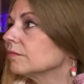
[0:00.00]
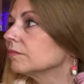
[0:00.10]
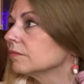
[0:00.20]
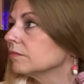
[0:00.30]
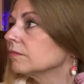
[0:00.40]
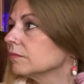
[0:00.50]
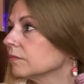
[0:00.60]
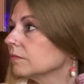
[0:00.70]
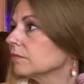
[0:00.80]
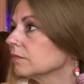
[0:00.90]

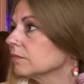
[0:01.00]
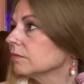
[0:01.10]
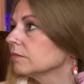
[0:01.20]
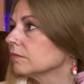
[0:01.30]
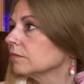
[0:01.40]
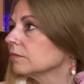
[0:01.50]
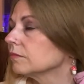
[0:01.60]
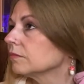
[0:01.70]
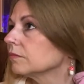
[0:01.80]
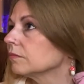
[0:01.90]

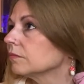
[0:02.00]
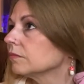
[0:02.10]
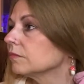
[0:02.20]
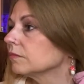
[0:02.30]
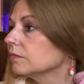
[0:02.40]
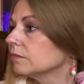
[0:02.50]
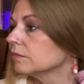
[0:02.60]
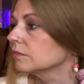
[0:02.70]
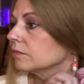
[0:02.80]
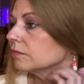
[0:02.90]

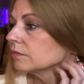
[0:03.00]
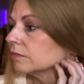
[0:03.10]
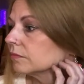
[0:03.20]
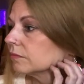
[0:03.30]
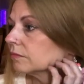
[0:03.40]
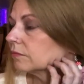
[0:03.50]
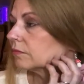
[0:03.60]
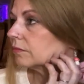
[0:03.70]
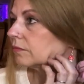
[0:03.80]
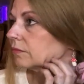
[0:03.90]

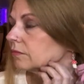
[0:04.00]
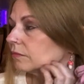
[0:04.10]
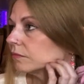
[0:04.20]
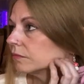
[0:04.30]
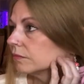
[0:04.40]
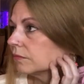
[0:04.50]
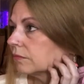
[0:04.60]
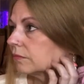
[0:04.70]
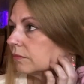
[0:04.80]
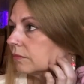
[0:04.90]

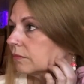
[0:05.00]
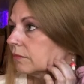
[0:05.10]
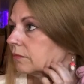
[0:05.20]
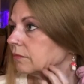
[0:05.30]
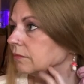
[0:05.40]
No words are spoken by the person on screen.